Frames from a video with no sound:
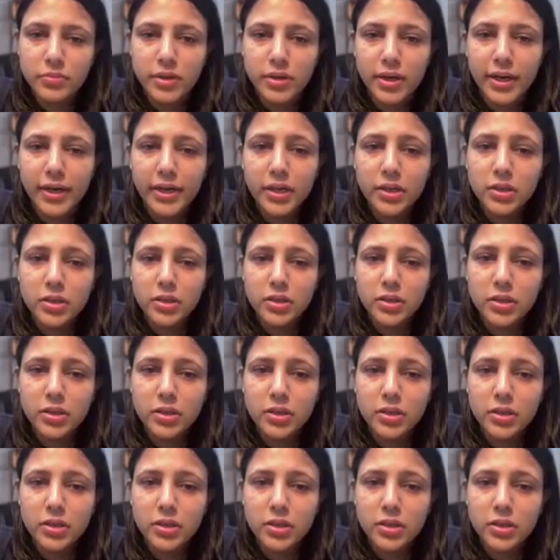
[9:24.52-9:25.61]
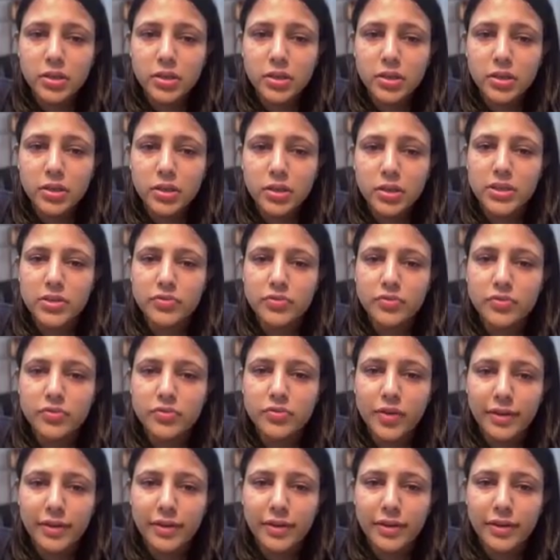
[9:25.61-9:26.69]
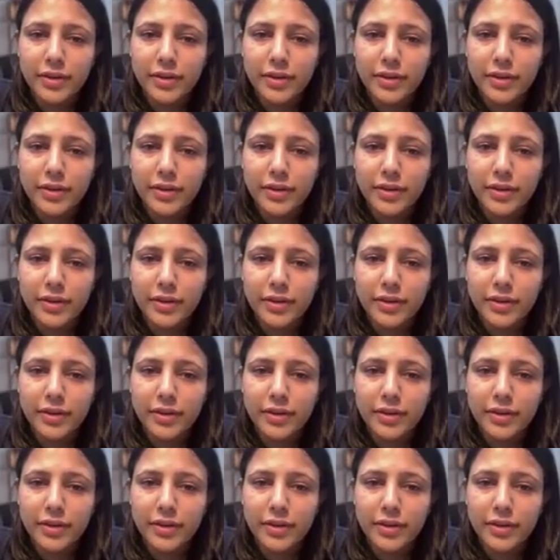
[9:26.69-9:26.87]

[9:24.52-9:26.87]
right? So this is 2 plus 5.